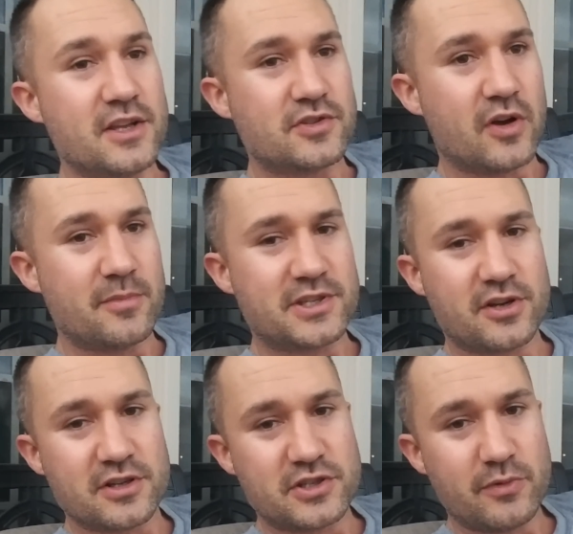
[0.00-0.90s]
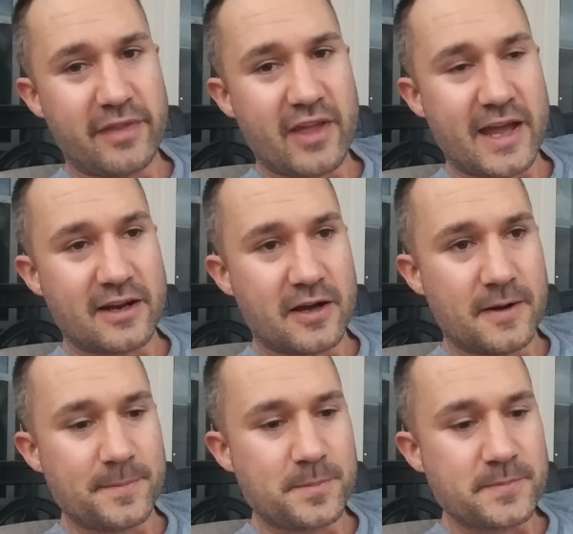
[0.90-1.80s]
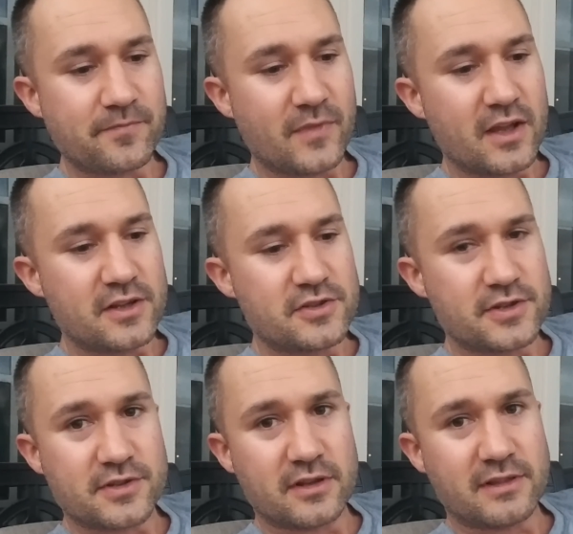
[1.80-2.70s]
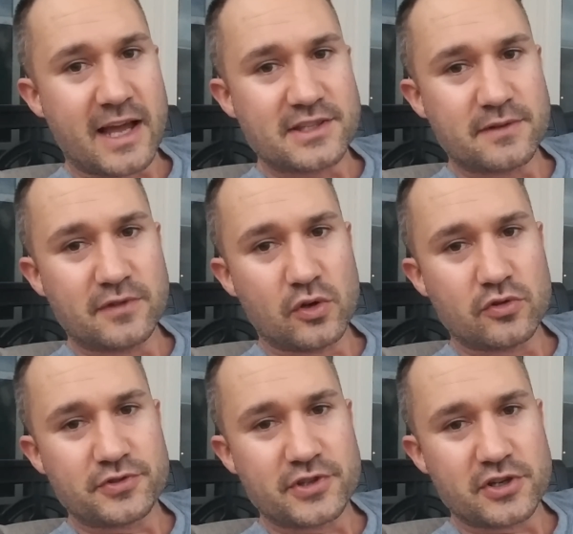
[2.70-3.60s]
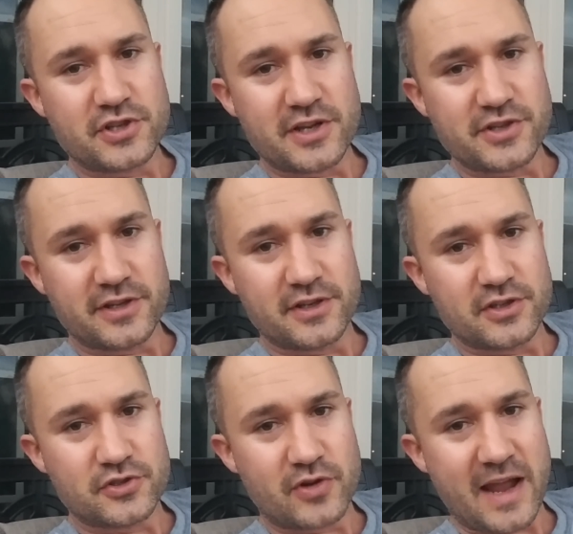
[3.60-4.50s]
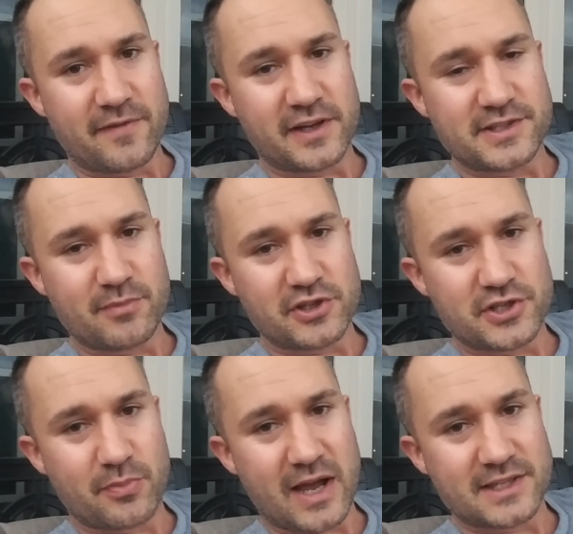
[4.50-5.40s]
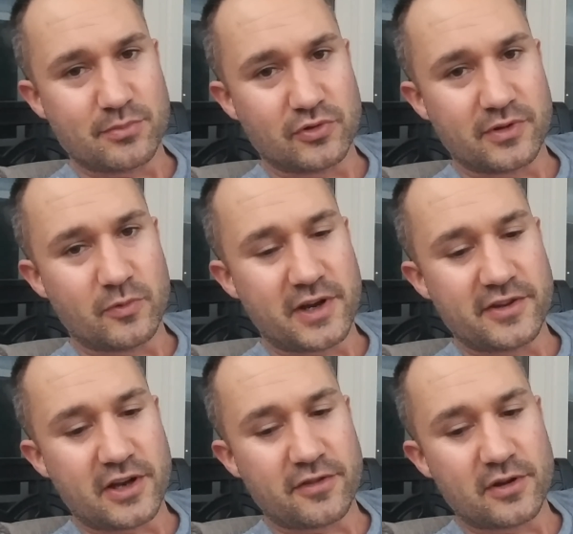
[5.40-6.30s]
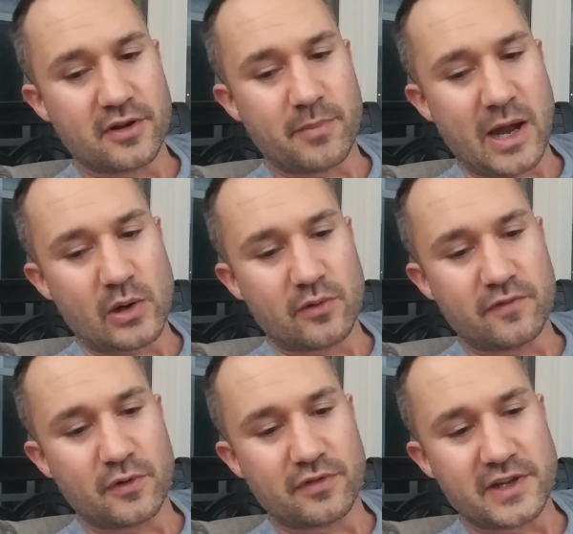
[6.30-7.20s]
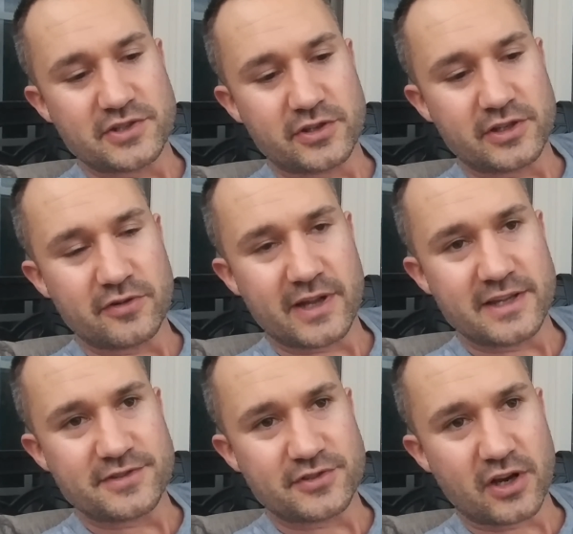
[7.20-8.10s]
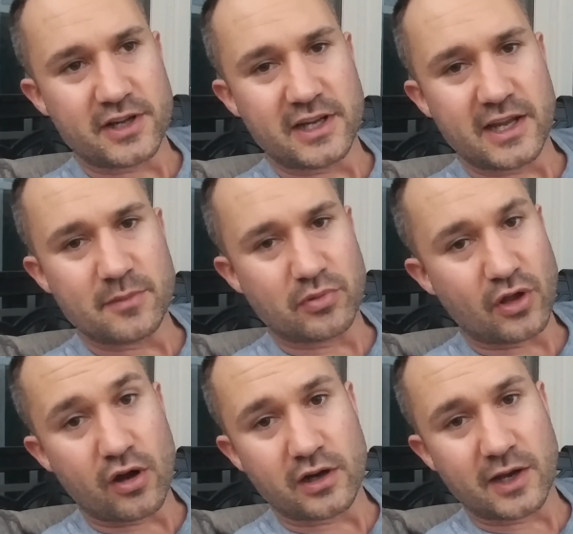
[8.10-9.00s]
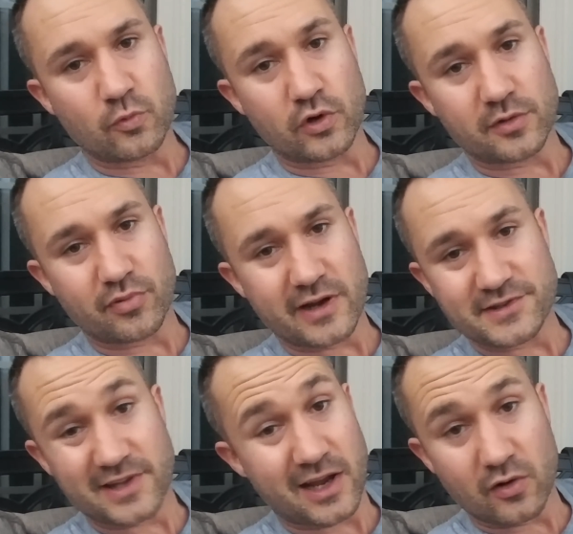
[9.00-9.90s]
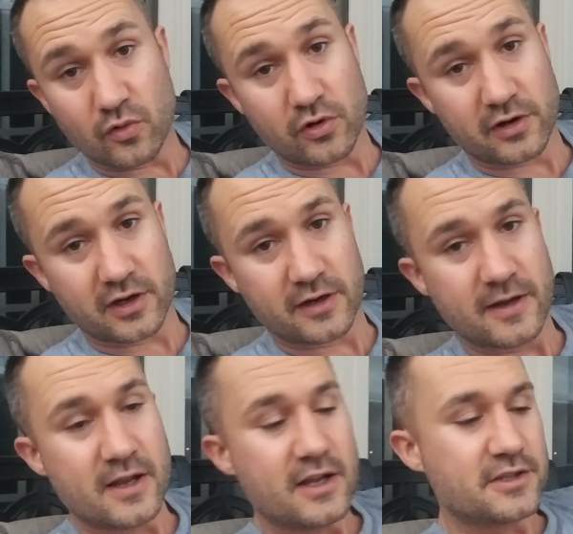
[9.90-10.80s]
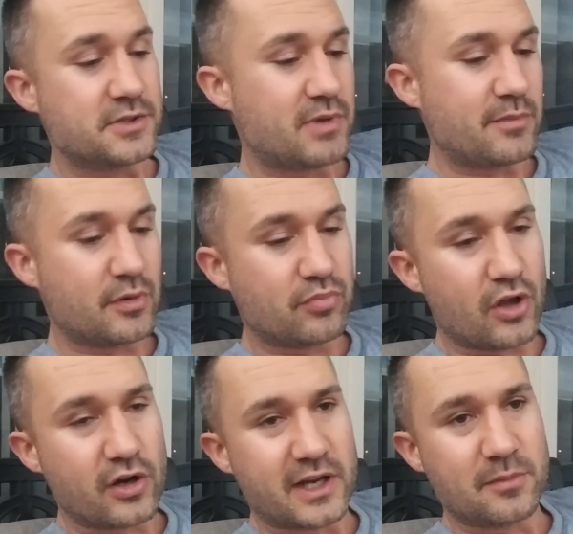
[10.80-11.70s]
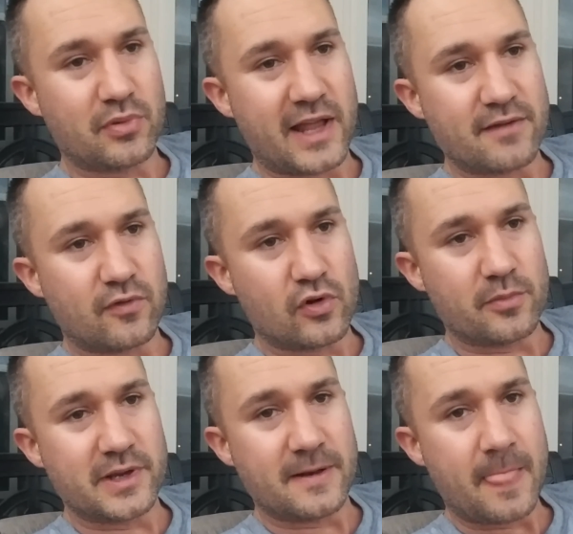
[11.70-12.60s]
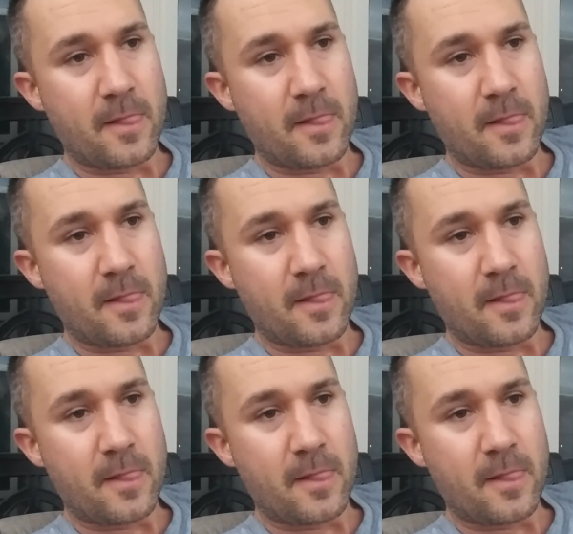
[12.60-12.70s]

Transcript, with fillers: So I'm gonna start doing that. Um, just lots of local search engine traffic as much as possible. One of the other powerful things you can do is starting a blog on WordPress dot org or some type of blogging platform, and